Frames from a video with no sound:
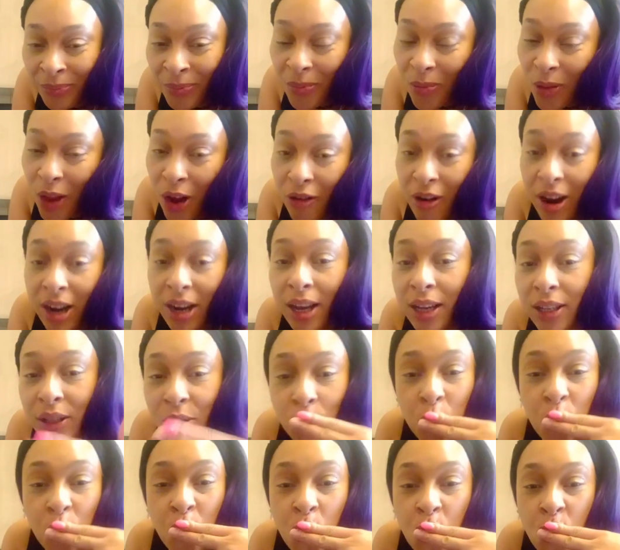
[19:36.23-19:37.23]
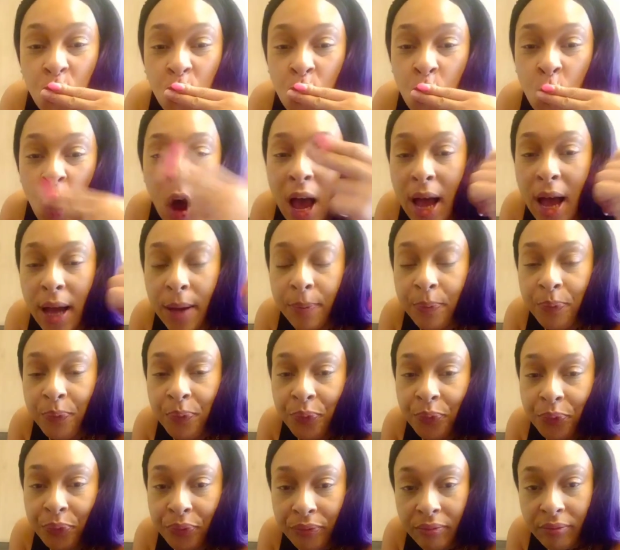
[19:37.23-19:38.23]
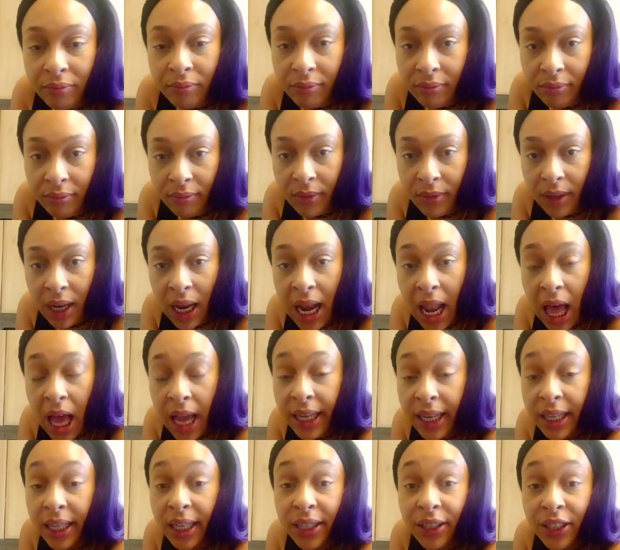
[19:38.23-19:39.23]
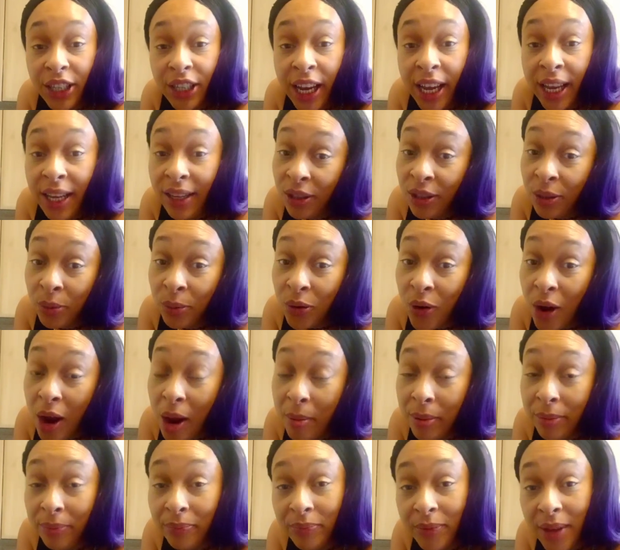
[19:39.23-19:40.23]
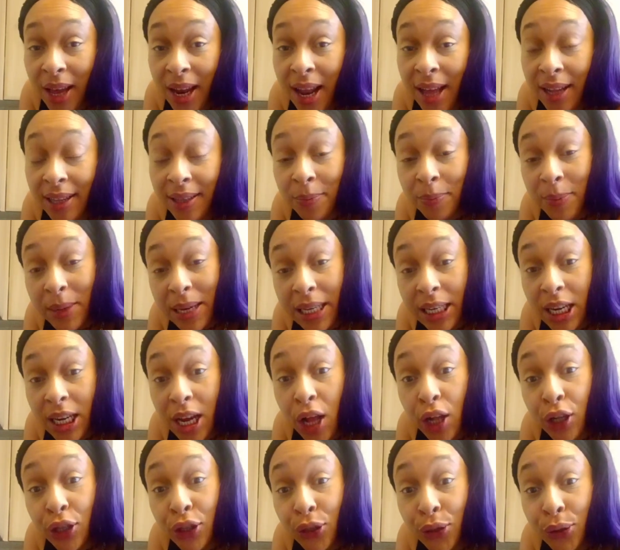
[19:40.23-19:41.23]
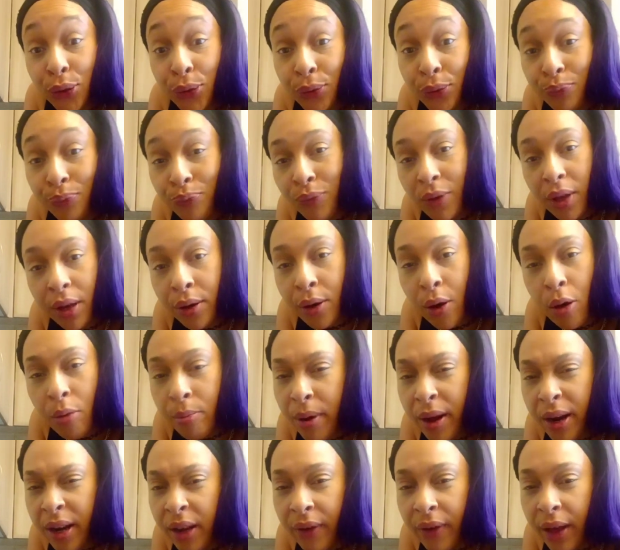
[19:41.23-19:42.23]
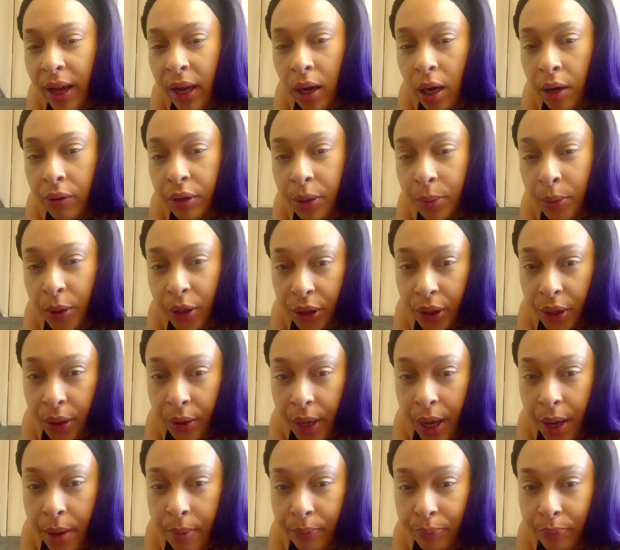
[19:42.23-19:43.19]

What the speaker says: All right, guys. Mwah. Like, share, subscribe, and I'll speak to y'all soon. Don't buy any fake Irish mush, though, yeah?